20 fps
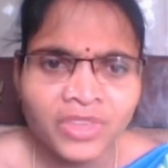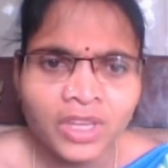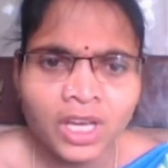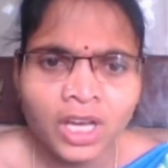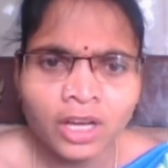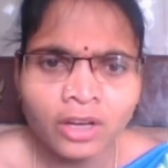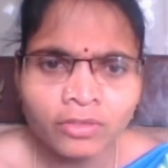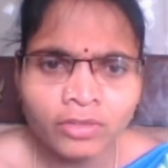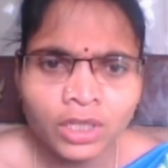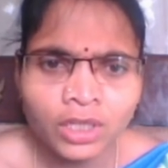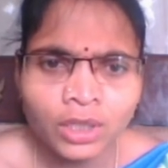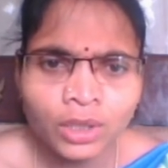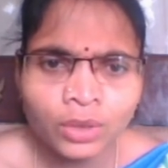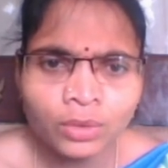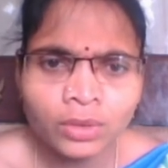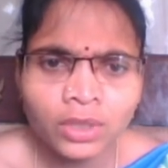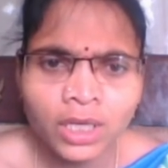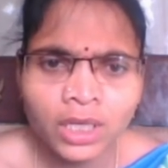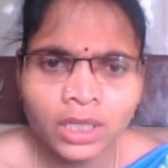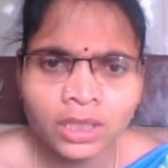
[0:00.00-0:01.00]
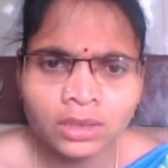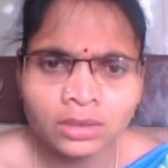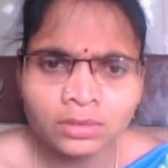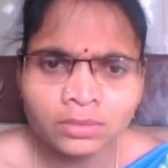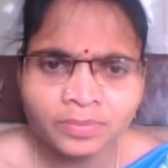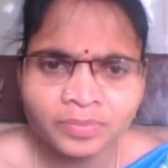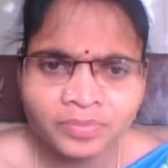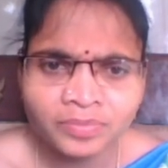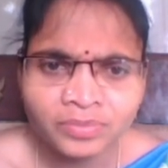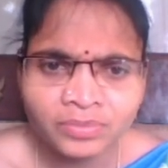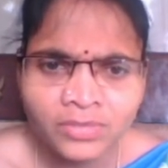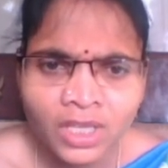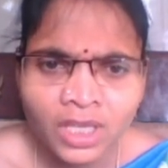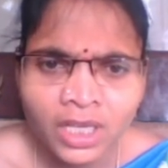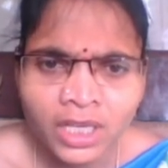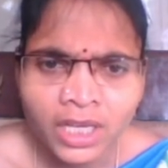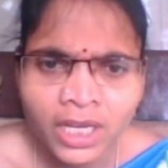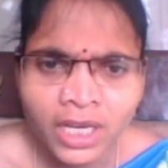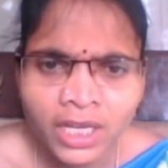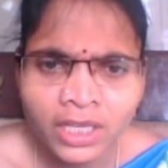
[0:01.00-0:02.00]
How will you can
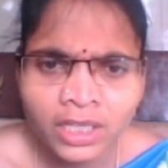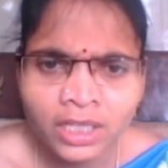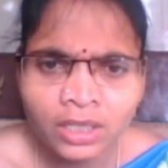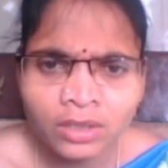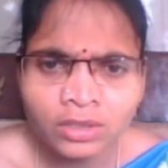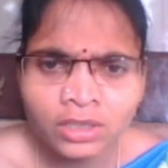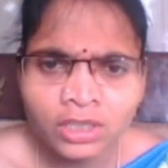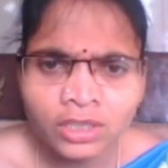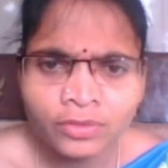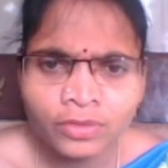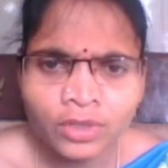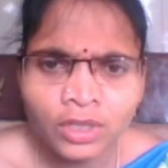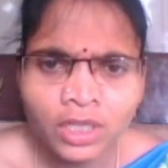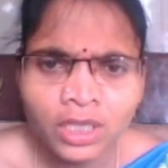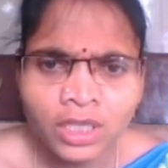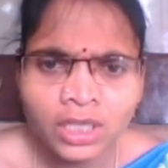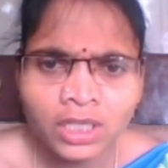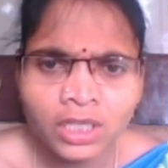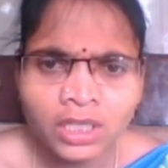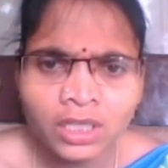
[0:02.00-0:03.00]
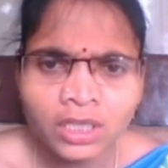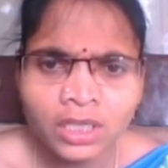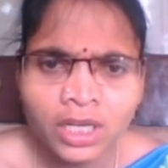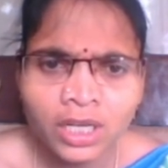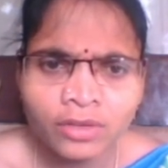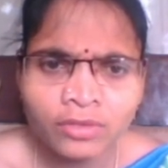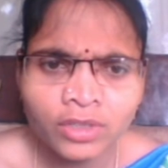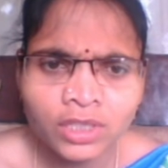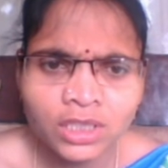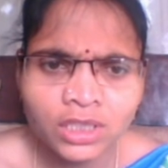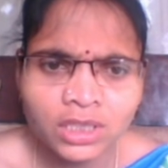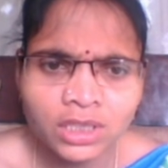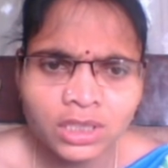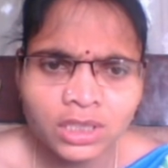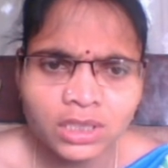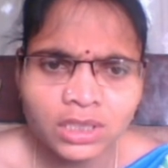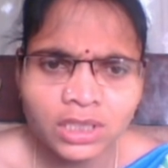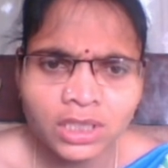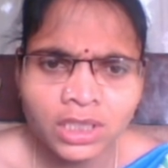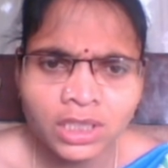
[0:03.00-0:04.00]
carried out the following
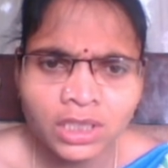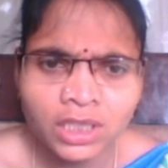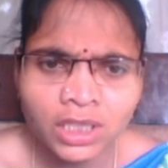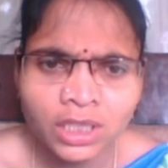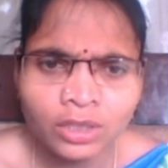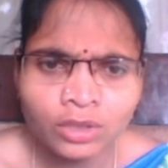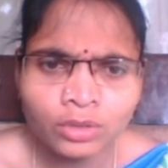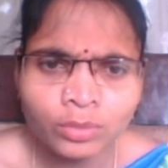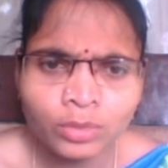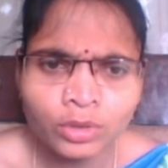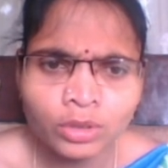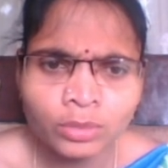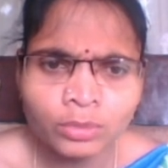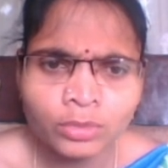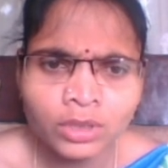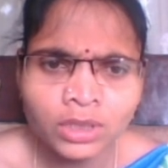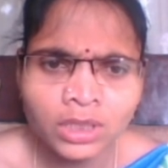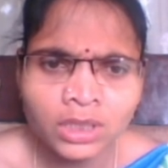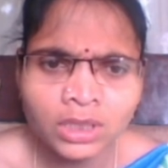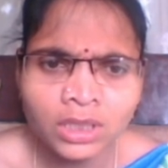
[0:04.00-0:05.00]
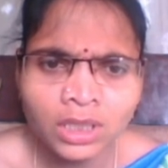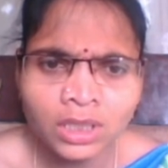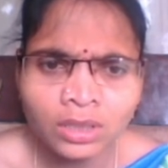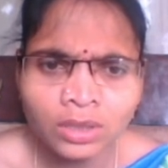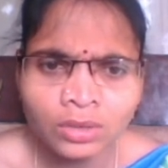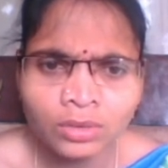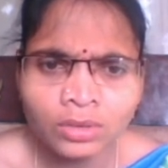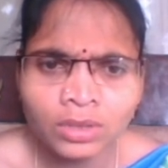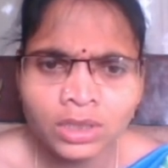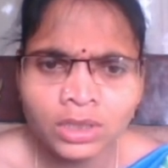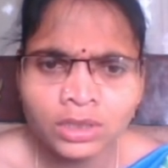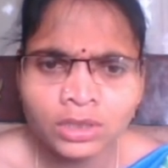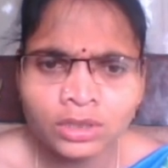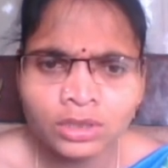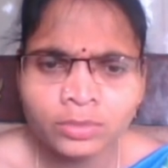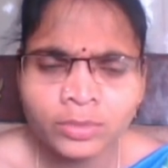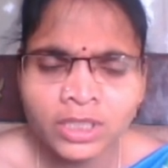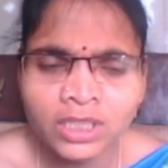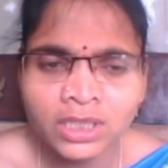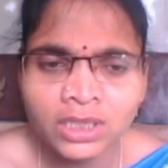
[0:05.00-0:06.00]
conversions: ethane to bromoethane, toluene
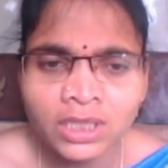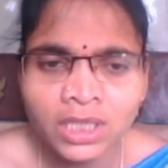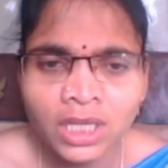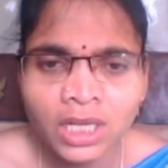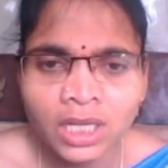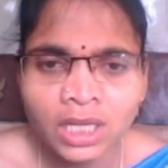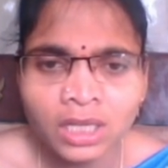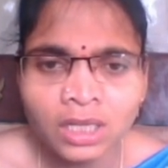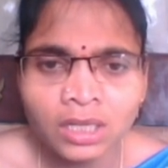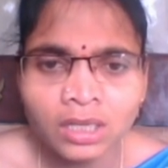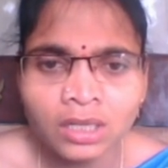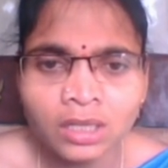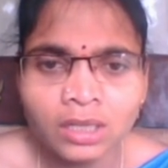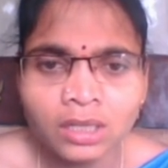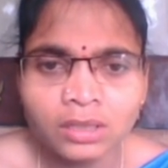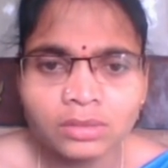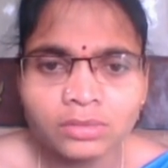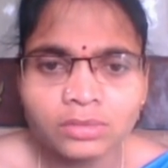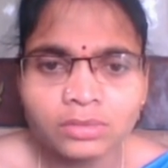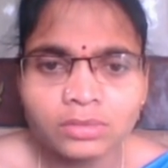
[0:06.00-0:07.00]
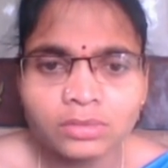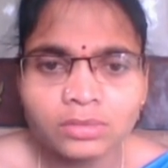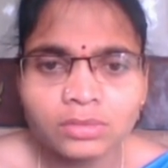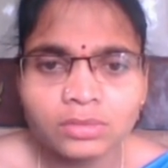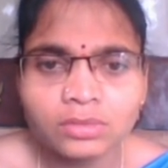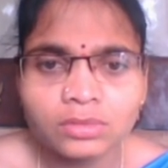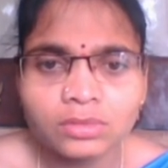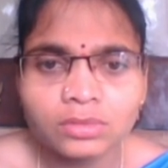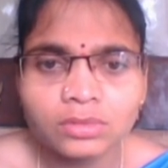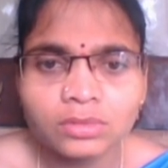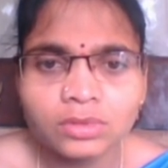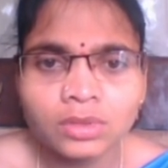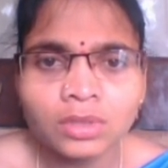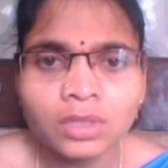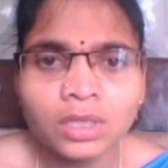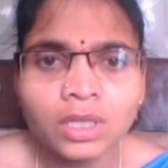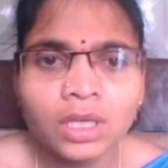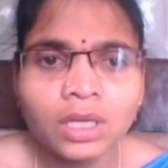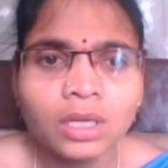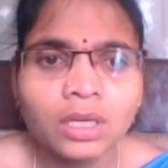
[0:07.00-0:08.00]
to benzyl alcohol.
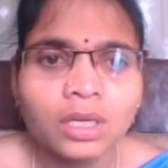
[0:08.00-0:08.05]
Okay.